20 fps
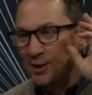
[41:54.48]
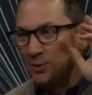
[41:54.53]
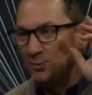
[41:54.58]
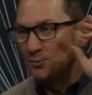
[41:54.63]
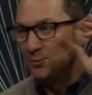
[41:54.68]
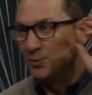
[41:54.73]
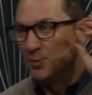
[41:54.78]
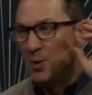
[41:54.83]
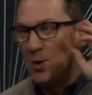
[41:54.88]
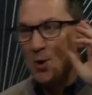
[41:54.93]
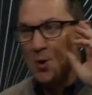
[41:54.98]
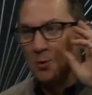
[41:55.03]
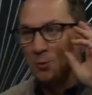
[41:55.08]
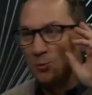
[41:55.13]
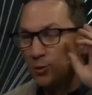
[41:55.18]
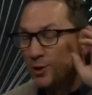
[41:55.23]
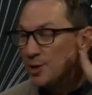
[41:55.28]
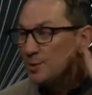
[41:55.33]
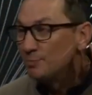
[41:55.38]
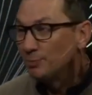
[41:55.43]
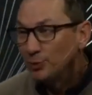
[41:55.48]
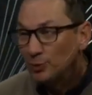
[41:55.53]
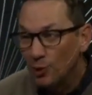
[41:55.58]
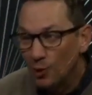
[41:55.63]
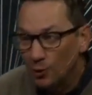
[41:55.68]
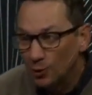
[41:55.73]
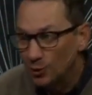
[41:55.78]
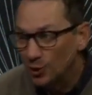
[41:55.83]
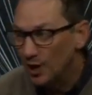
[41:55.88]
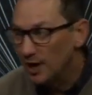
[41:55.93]

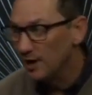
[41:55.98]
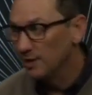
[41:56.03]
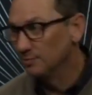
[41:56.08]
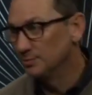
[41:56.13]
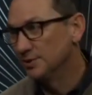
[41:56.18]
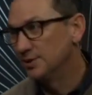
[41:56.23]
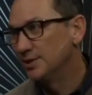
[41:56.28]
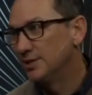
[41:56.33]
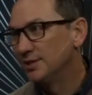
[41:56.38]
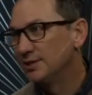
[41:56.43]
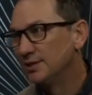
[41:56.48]
reprogrammed